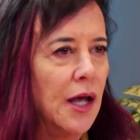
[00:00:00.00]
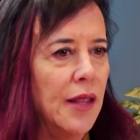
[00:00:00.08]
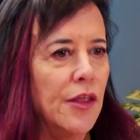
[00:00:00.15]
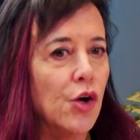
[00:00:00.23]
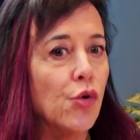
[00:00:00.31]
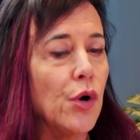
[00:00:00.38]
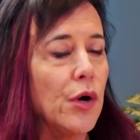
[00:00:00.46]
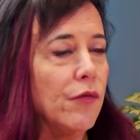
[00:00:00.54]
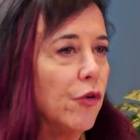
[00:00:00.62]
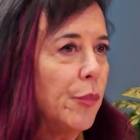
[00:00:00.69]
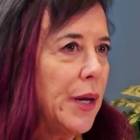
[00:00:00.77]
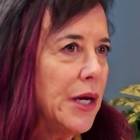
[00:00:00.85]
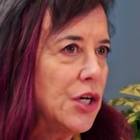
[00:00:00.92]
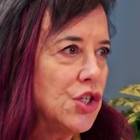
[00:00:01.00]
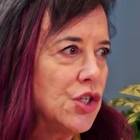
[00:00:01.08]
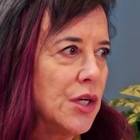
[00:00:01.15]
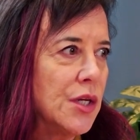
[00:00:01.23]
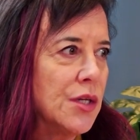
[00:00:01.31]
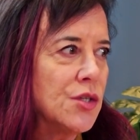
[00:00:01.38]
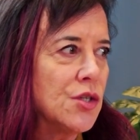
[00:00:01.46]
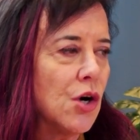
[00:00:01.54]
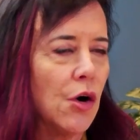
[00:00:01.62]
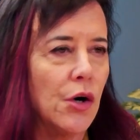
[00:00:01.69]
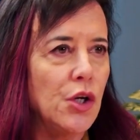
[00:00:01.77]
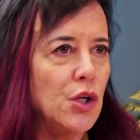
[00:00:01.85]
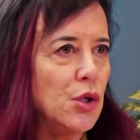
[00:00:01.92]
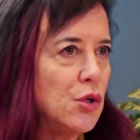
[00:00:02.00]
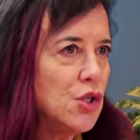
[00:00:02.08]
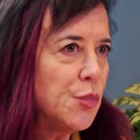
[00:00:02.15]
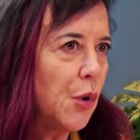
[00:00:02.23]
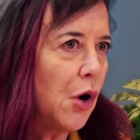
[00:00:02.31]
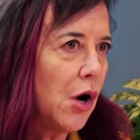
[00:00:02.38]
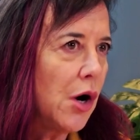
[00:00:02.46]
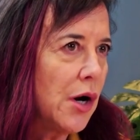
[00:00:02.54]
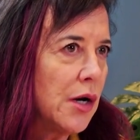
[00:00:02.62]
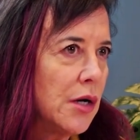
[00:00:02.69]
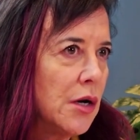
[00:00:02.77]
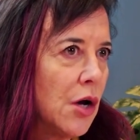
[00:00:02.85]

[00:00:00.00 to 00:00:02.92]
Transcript: the grateful patients are a huge part.